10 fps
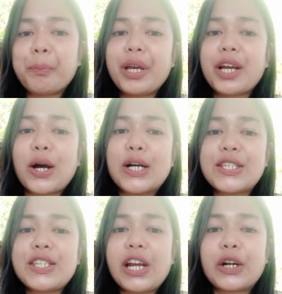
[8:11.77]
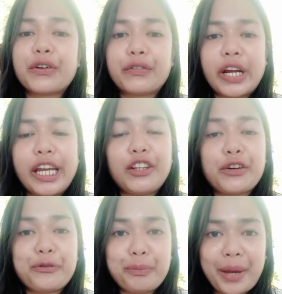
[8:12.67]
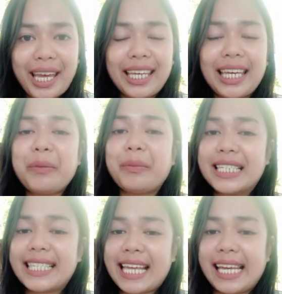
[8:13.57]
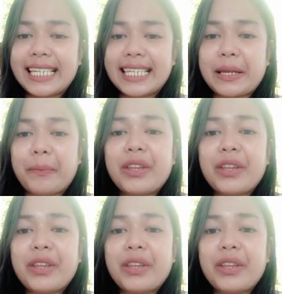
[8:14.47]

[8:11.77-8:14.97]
because they are afraid of making mistakes.